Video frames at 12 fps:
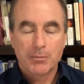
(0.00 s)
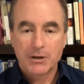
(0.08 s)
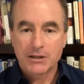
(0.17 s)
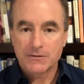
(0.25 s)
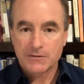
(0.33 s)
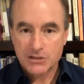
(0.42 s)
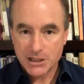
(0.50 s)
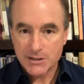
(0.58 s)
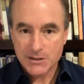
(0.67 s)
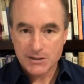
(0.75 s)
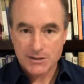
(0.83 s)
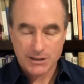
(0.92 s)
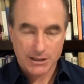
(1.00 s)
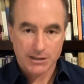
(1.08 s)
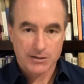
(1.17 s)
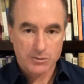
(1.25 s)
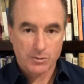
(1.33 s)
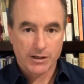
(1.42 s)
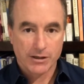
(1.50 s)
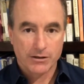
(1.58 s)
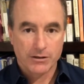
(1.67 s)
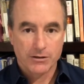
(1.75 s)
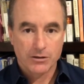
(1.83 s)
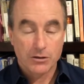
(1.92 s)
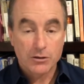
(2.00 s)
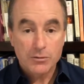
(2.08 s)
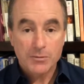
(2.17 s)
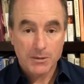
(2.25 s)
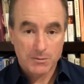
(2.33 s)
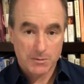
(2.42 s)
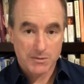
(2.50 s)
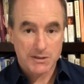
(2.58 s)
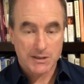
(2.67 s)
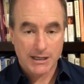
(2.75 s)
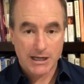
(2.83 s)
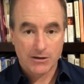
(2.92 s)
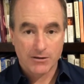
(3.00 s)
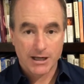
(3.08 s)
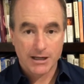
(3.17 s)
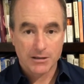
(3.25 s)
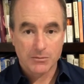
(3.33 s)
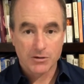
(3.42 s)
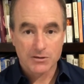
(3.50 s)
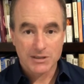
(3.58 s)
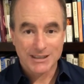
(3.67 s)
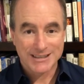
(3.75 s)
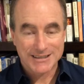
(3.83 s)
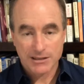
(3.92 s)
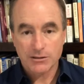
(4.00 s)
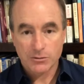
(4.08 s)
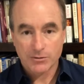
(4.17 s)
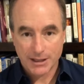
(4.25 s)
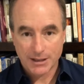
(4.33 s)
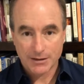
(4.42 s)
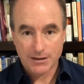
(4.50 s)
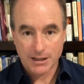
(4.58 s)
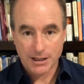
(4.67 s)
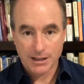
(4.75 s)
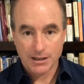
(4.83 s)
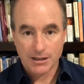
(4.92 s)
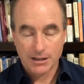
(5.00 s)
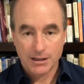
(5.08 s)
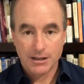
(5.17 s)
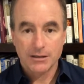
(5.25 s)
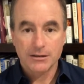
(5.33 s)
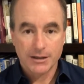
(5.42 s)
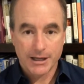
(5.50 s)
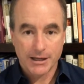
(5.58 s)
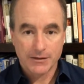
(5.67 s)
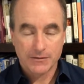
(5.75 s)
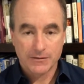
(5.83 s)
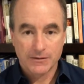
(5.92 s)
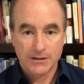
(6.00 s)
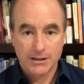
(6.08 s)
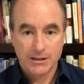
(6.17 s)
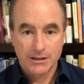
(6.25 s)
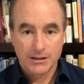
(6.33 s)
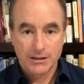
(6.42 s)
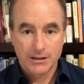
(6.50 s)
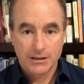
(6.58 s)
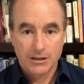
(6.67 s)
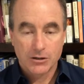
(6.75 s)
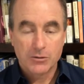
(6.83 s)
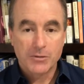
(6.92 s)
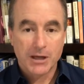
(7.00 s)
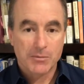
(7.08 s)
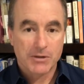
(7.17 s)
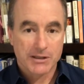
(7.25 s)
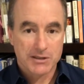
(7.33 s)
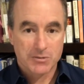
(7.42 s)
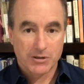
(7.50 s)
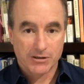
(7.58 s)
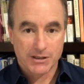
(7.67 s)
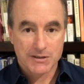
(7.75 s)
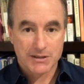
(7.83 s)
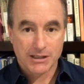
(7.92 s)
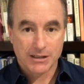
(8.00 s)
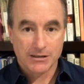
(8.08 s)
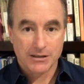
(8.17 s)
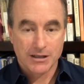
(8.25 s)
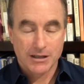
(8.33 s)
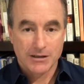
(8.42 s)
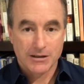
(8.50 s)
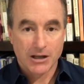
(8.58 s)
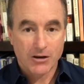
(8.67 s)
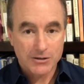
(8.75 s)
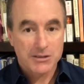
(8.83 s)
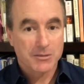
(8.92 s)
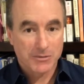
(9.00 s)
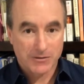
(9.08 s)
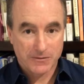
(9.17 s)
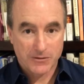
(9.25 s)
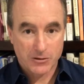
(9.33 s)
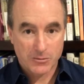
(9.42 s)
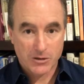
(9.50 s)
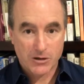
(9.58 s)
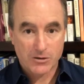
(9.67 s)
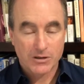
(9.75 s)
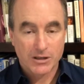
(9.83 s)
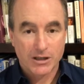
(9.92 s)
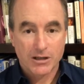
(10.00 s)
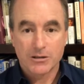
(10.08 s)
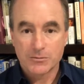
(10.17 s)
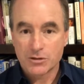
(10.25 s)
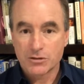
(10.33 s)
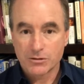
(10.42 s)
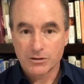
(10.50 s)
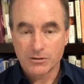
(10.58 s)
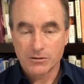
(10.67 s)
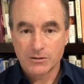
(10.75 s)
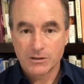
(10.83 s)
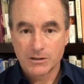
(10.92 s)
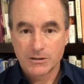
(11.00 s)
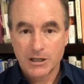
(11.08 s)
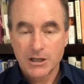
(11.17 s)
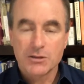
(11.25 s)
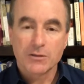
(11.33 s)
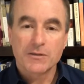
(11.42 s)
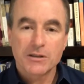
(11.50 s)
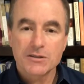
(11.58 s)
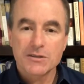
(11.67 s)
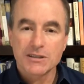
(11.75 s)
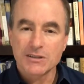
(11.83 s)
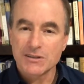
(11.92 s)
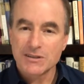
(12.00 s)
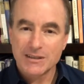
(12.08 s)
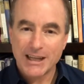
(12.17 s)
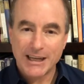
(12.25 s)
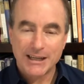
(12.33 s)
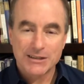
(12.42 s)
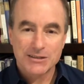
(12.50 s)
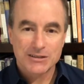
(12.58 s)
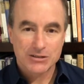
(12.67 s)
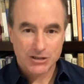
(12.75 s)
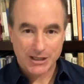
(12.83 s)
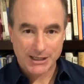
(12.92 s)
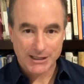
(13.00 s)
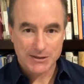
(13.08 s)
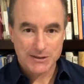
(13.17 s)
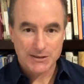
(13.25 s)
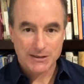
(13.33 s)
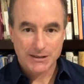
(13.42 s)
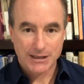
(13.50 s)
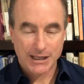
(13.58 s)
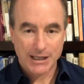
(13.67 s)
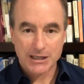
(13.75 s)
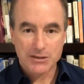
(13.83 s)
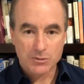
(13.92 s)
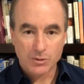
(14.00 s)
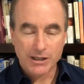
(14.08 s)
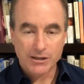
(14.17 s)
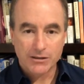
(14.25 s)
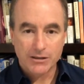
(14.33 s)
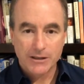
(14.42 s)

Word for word: But if Jesus is real, you may be missing out on the most exhilarating thing in life. You might be experiencing the ultimate FOMO come true. So if there's the slightest chance that he's real,